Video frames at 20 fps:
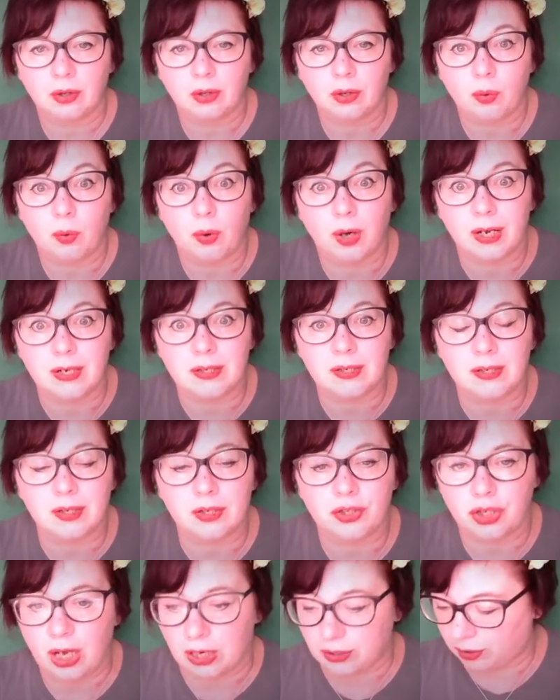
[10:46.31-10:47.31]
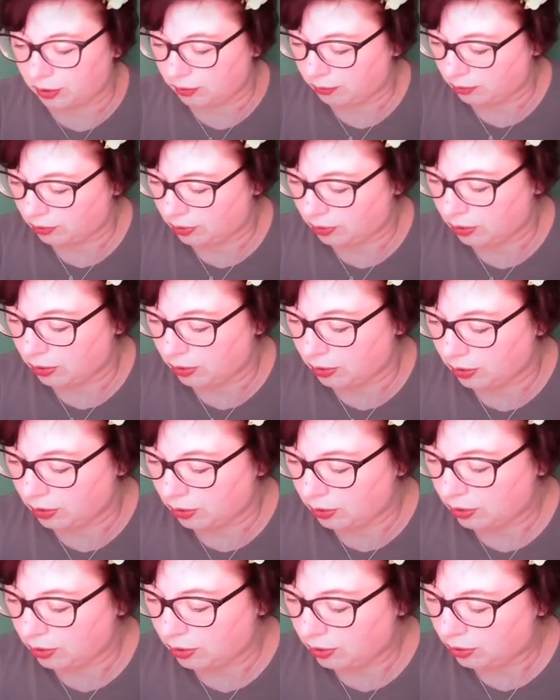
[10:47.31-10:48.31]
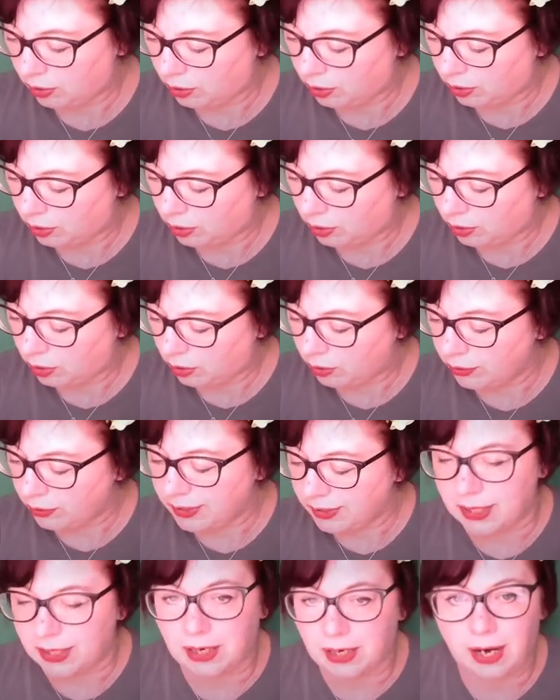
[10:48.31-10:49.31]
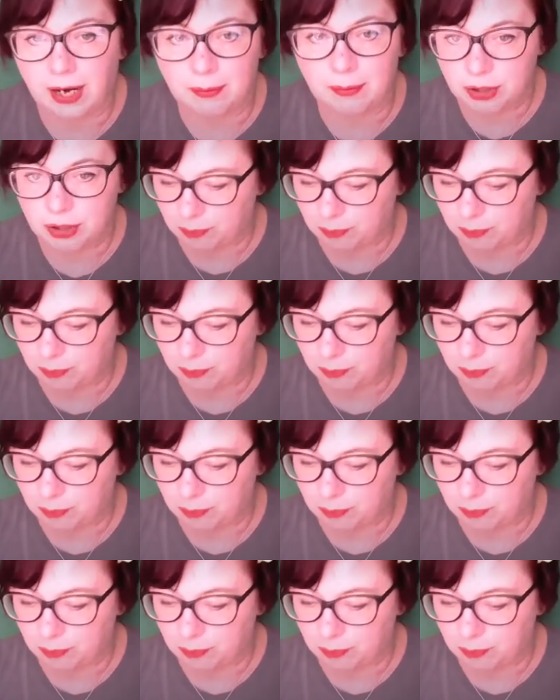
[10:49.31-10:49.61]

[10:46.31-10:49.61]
Quiet as a shadow, Lucy climbed